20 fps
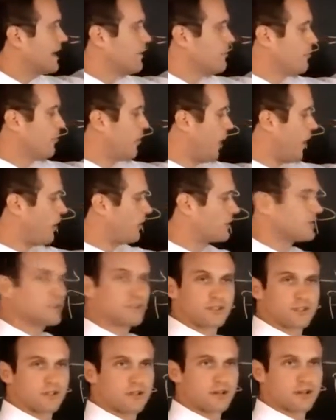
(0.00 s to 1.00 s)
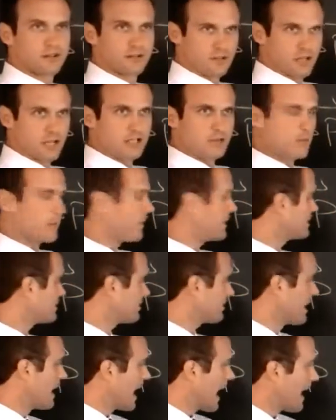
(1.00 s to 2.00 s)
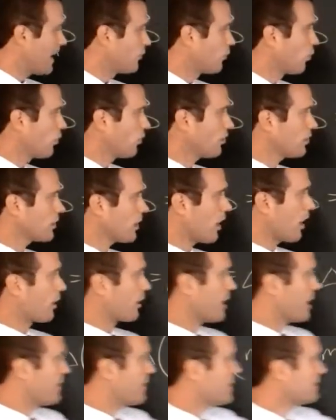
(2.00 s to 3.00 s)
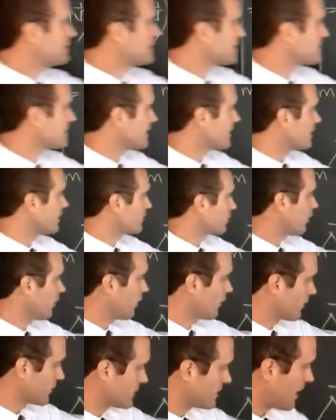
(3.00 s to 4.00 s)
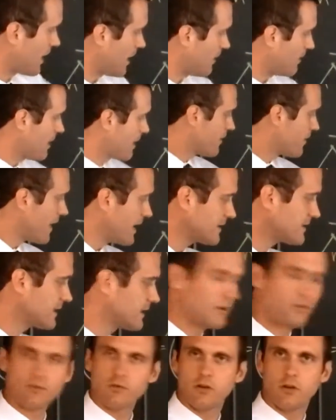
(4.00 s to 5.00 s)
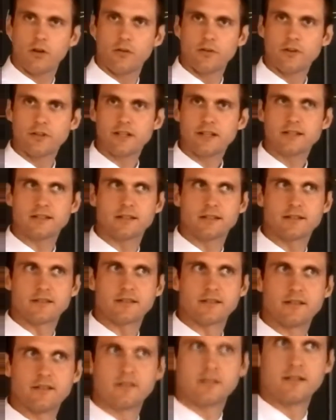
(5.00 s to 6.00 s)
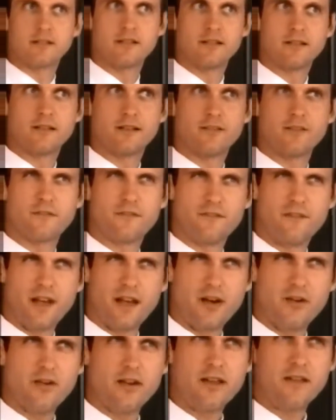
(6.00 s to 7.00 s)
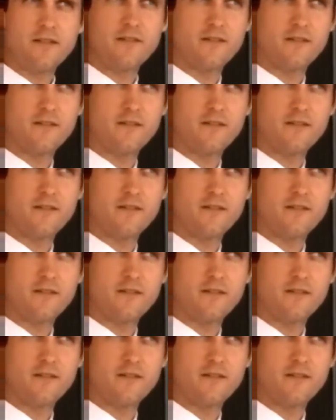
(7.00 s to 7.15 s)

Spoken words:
impulse, change in momentum, and work are. This is an integral over time. That's an integral over distance. Very,